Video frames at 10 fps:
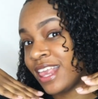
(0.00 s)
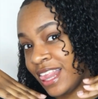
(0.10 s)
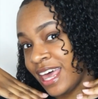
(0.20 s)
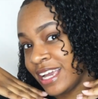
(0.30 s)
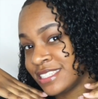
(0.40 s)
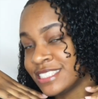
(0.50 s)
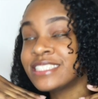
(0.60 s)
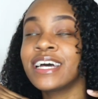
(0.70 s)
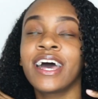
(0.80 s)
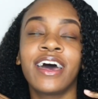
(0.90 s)

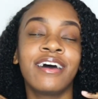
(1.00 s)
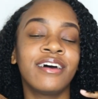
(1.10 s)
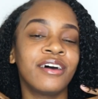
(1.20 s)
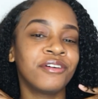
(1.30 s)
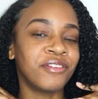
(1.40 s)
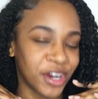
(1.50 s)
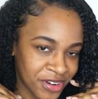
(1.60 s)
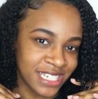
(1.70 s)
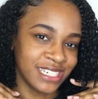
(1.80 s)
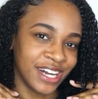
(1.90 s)
likes for her
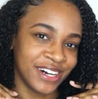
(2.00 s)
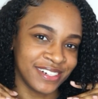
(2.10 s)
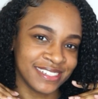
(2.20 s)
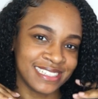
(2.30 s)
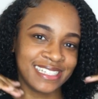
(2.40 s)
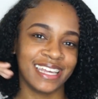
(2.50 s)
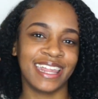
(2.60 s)
wash and goes.